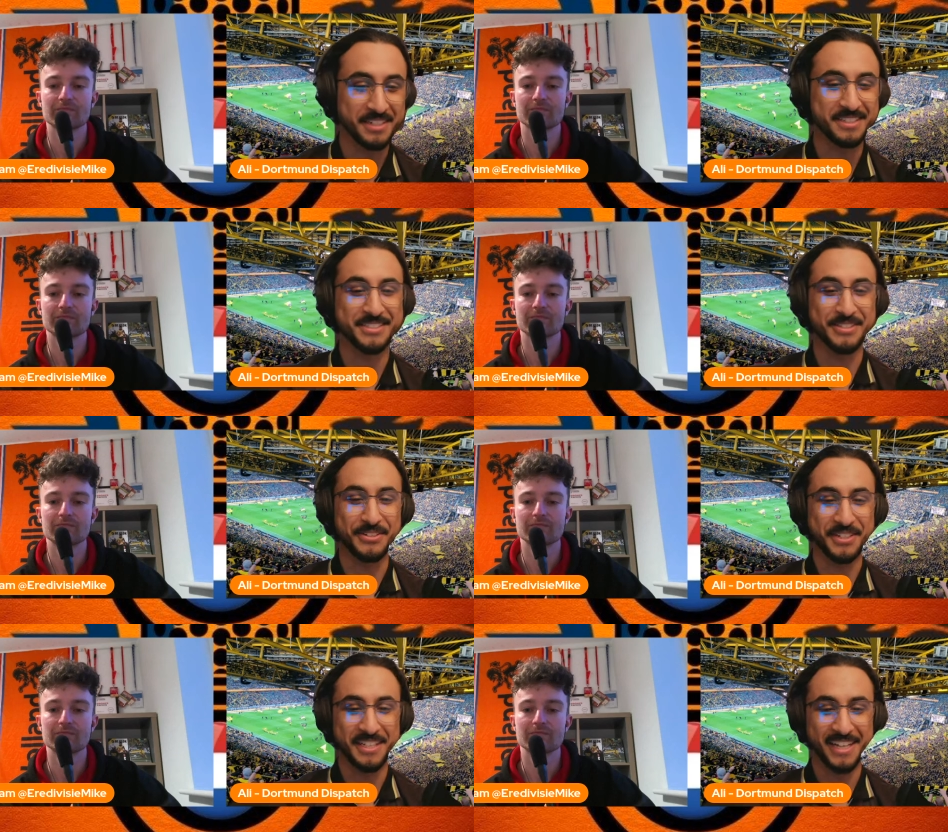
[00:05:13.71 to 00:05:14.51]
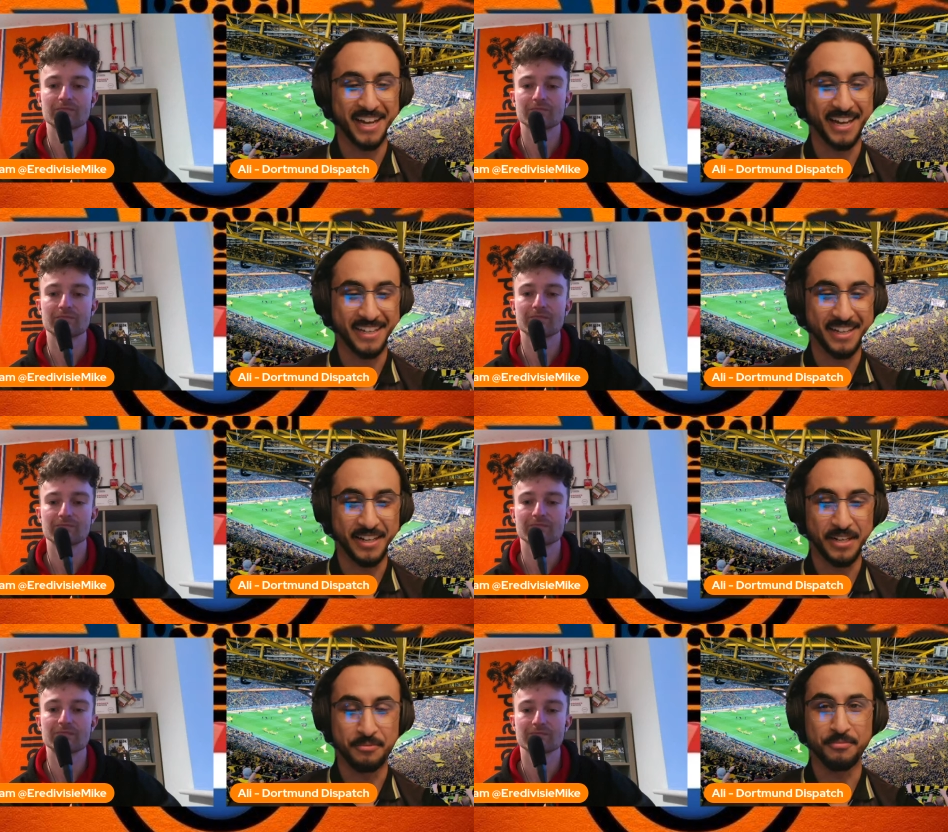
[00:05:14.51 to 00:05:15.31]
Speaker 1: So I
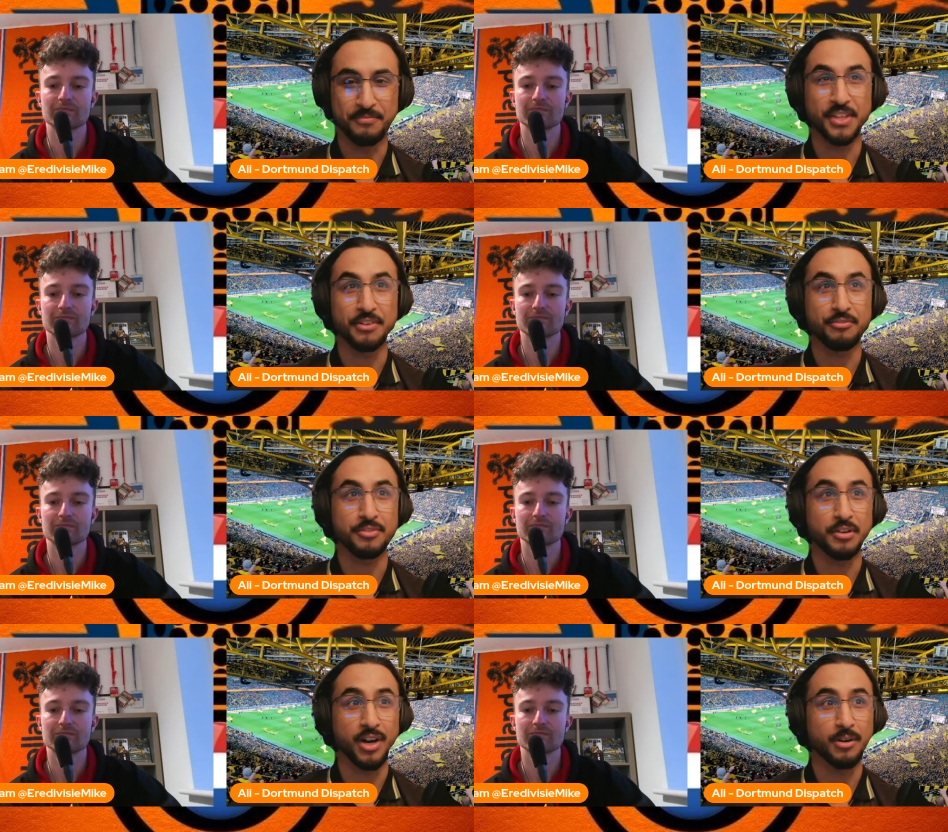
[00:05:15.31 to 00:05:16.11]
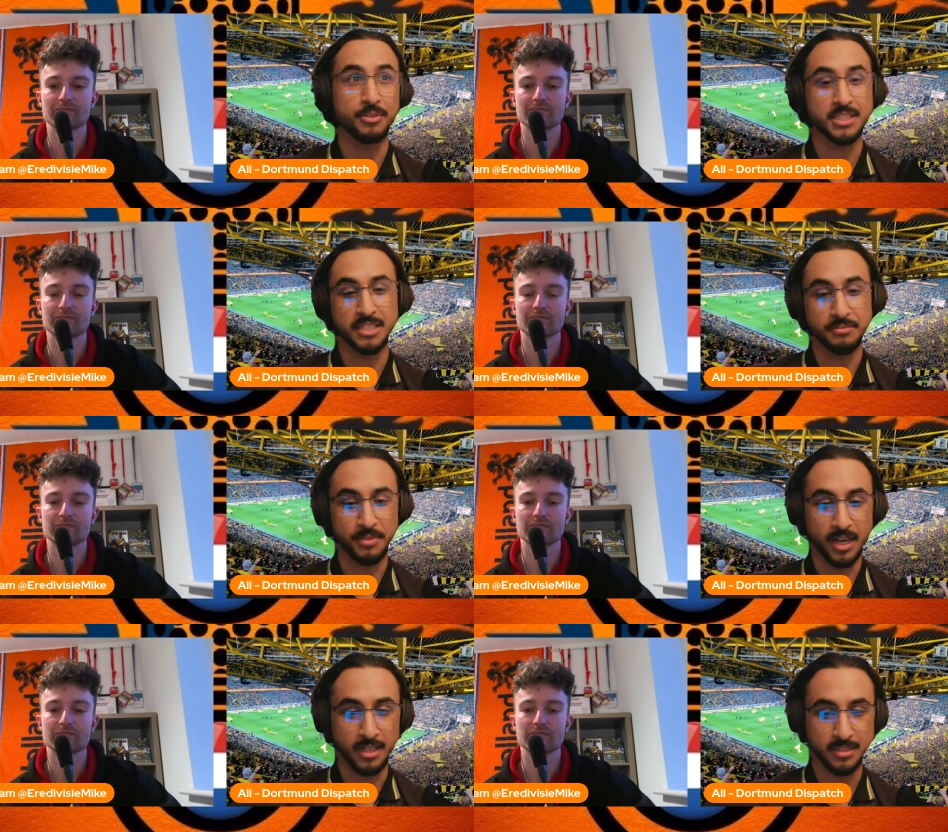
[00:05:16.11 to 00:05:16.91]
if I was him,
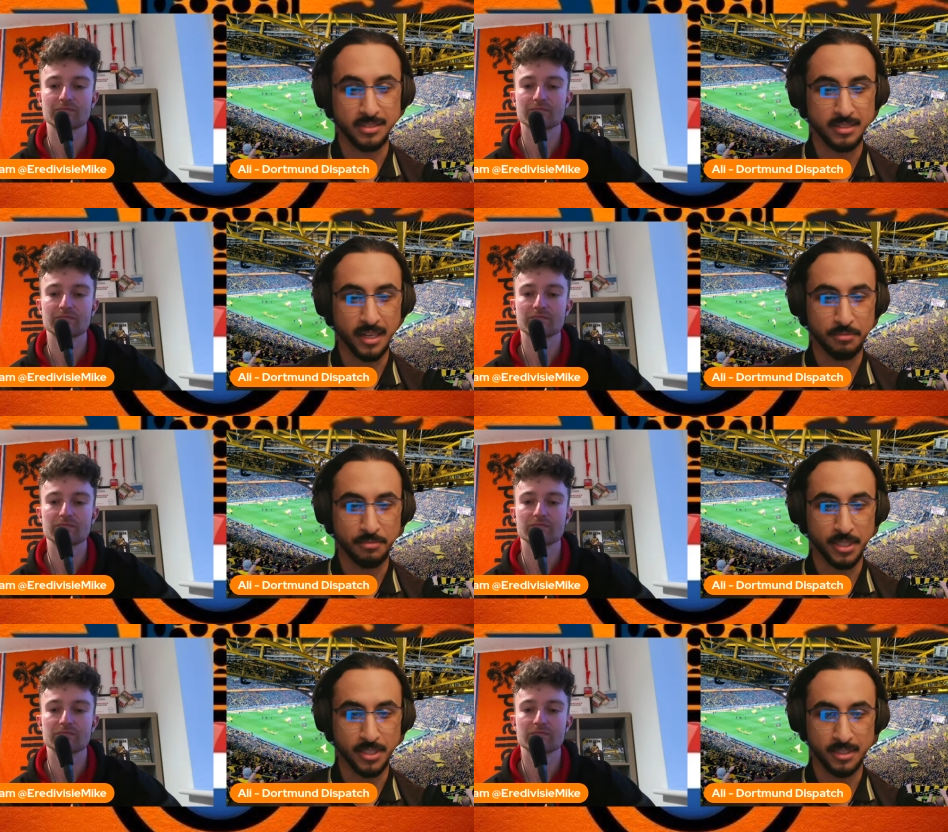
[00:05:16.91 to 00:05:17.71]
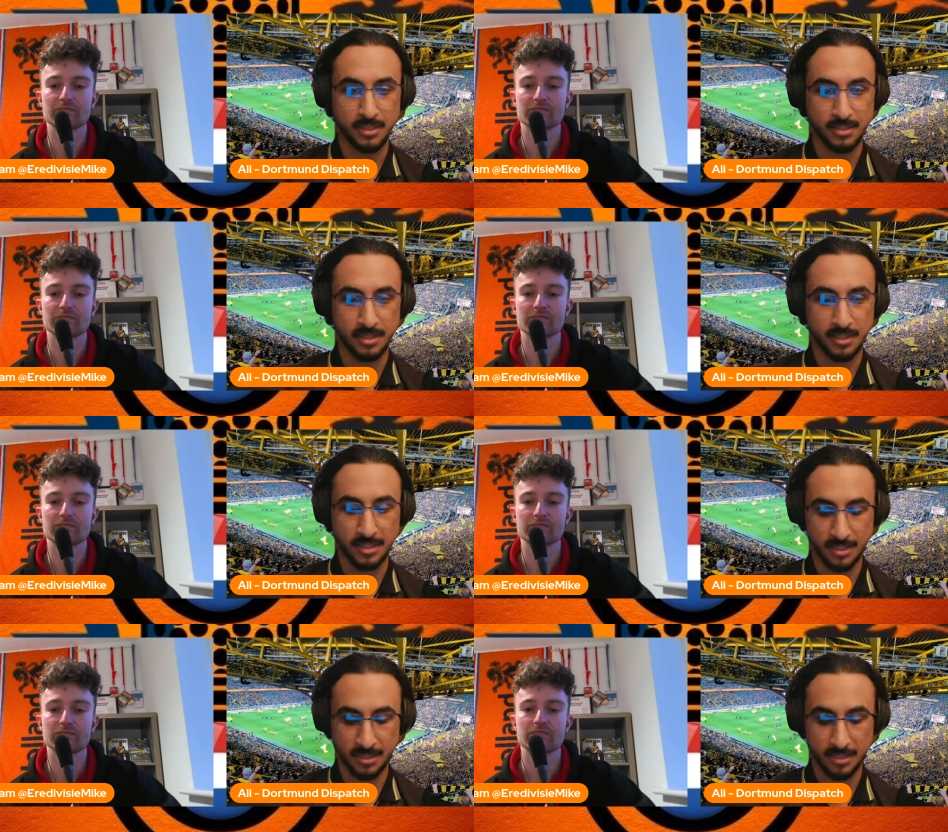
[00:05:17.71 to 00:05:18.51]
I pick
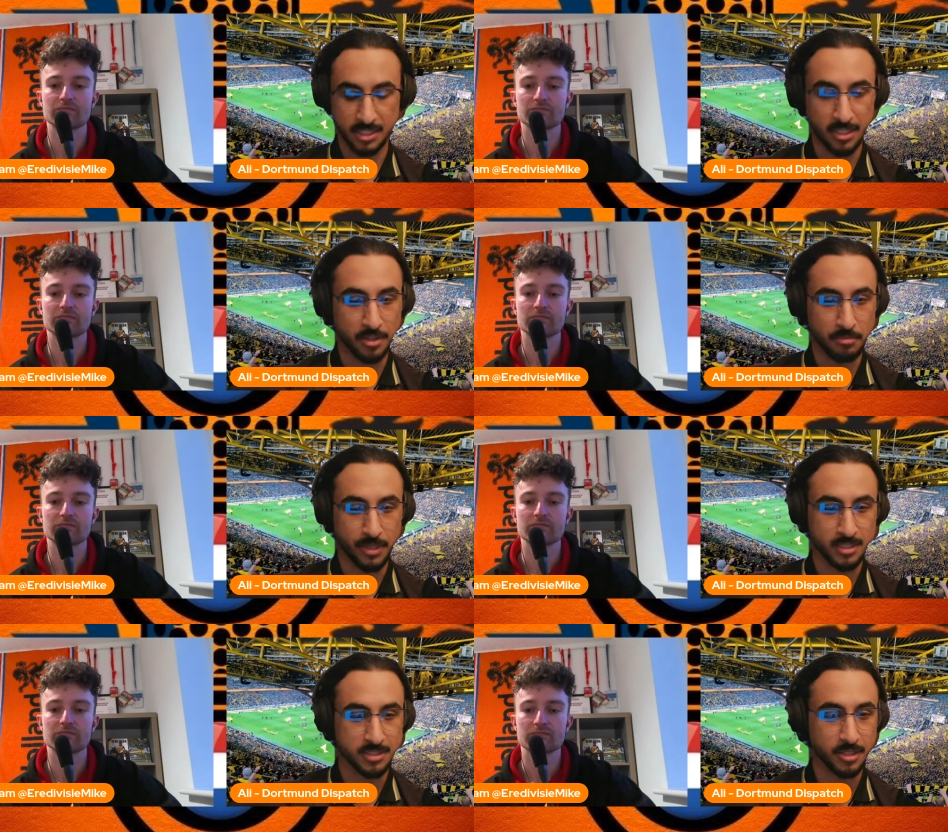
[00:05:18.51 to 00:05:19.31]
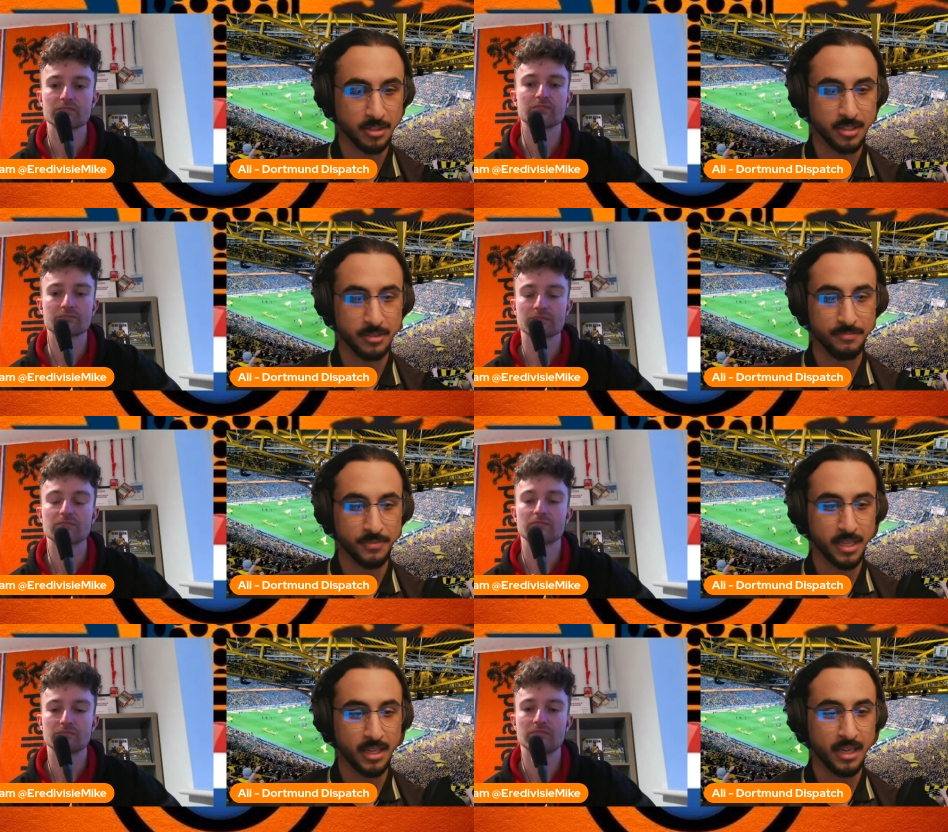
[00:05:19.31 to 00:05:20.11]
Schlotterbeck to target
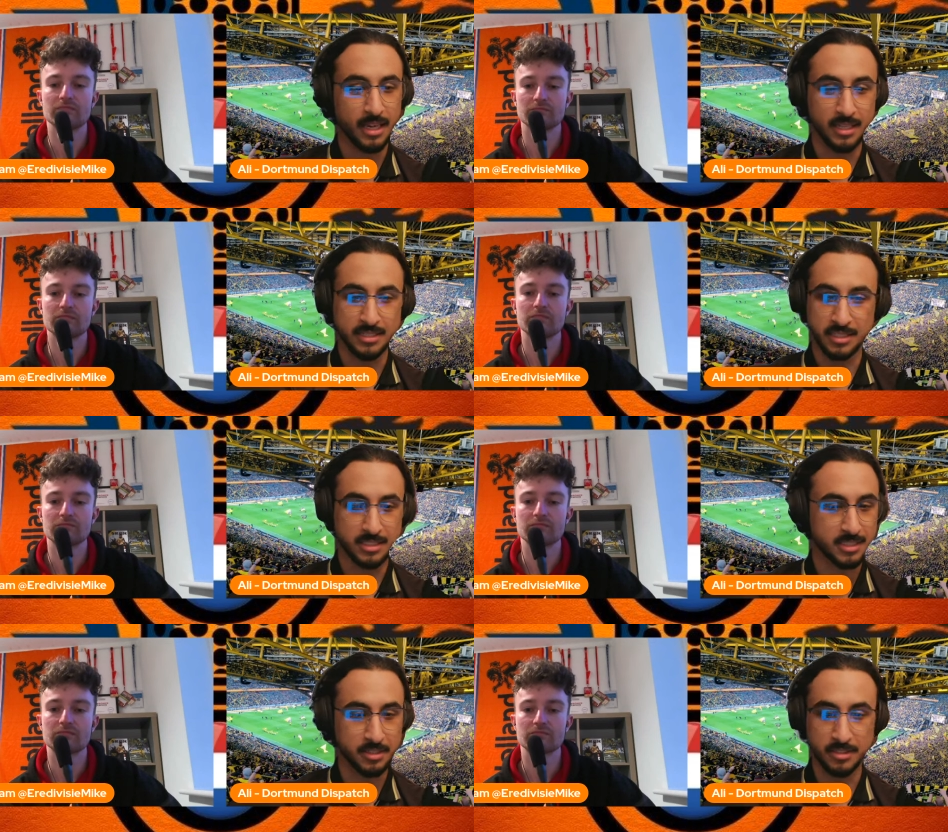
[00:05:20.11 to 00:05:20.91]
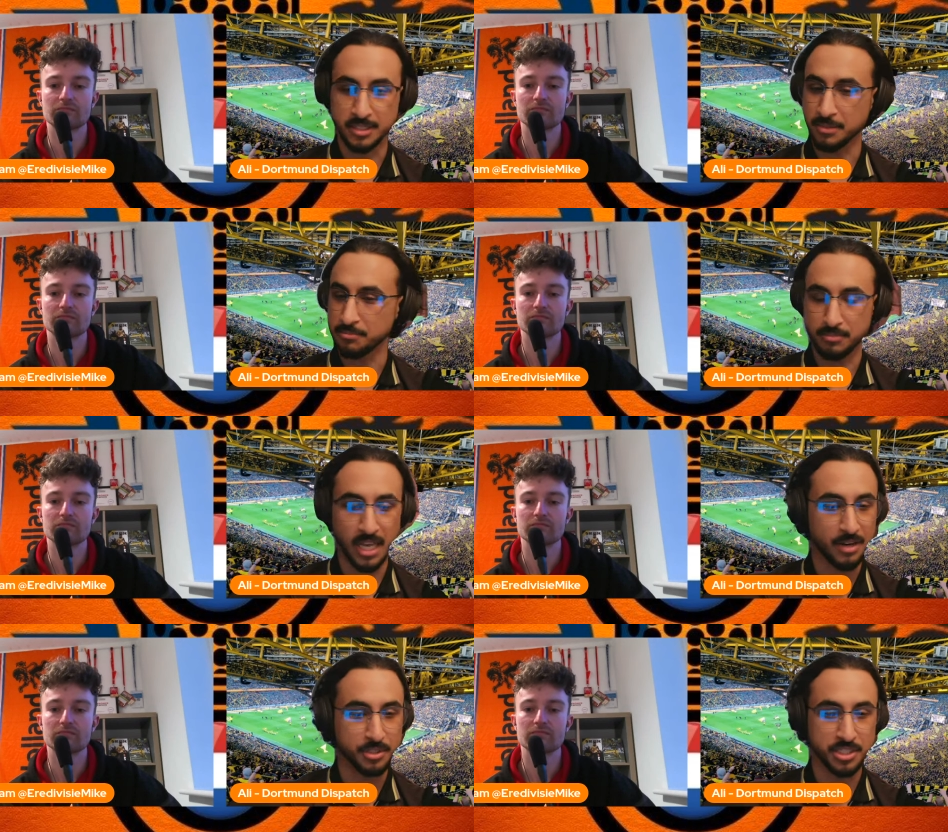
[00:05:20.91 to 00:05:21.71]
and tell the team
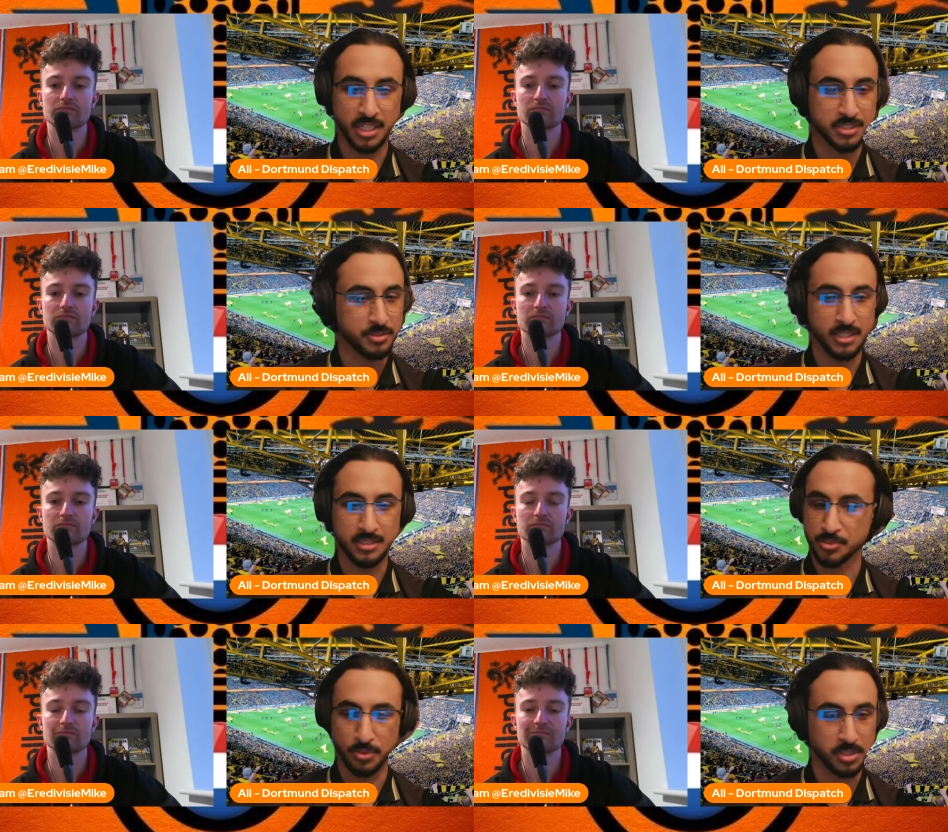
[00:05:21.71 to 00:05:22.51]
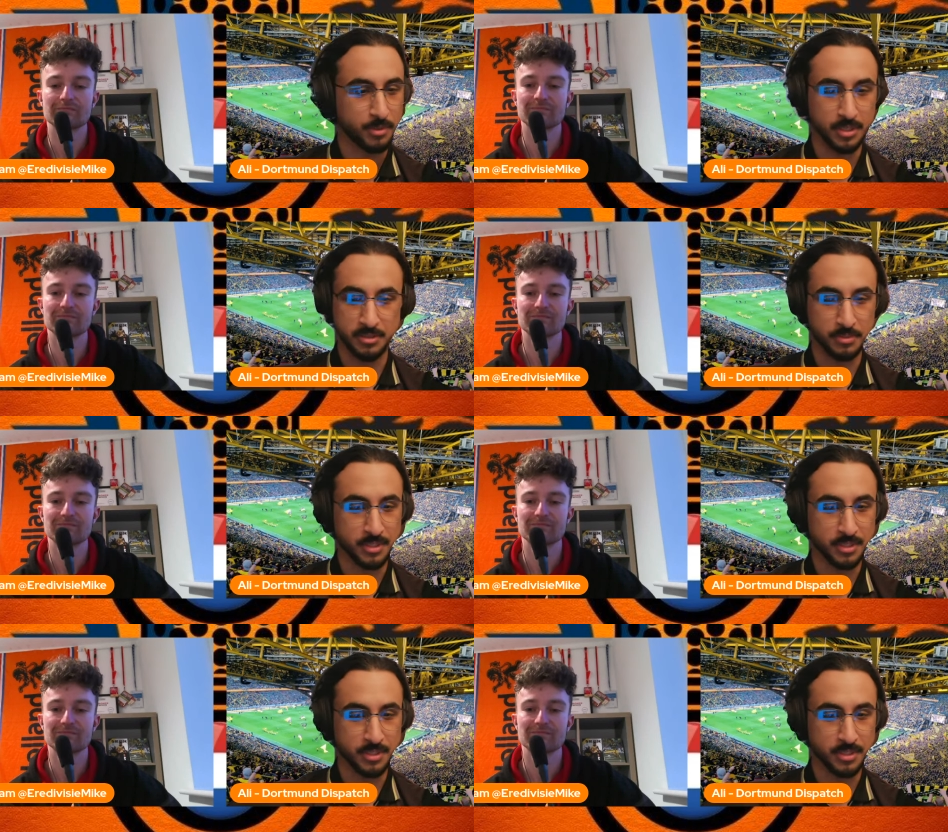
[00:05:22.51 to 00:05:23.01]
every chance you get, swing the ball to me.